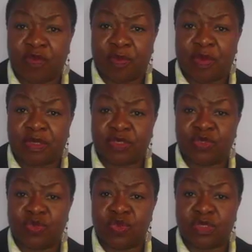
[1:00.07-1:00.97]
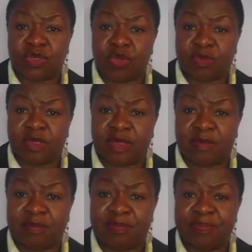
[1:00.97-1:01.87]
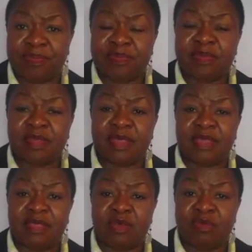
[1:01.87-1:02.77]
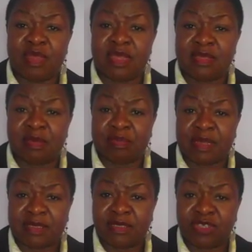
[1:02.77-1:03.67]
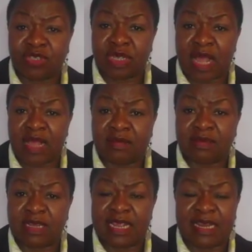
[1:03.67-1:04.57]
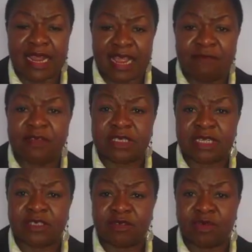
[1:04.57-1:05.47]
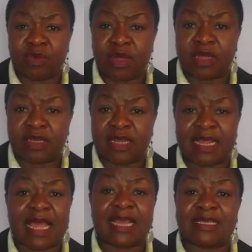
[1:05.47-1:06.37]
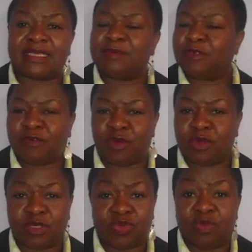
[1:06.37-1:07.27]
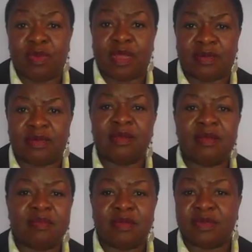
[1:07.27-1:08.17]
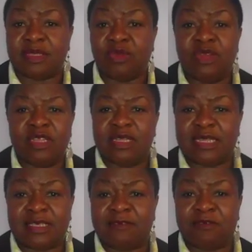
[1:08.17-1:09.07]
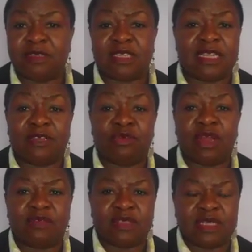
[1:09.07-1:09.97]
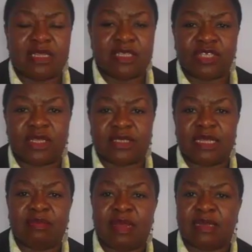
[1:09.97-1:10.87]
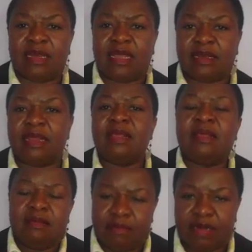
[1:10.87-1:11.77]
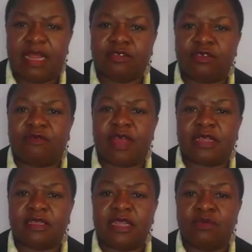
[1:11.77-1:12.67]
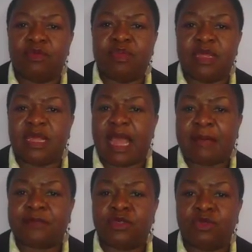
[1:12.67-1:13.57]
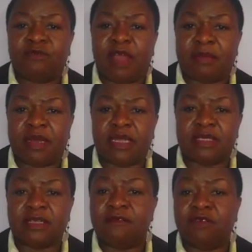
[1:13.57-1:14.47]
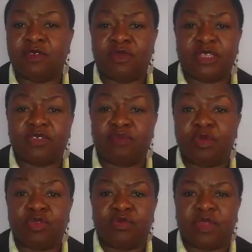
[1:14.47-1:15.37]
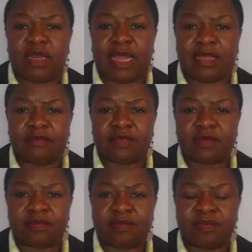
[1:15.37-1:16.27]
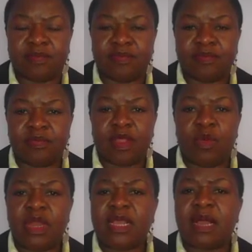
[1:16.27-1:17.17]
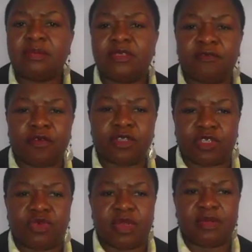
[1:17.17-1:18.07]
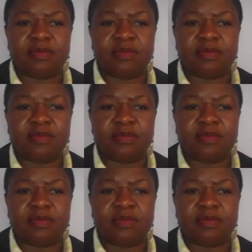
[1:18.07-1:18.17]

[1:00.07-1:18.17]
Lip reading: the person who has adopted them. They will be the person's child in every sense of the word, except of course through blood, because the only thing that's different is that they don't have they share the same bloodline. But in actual fact, they will be absolute families for the rest of both of their lives. When it comes to fostering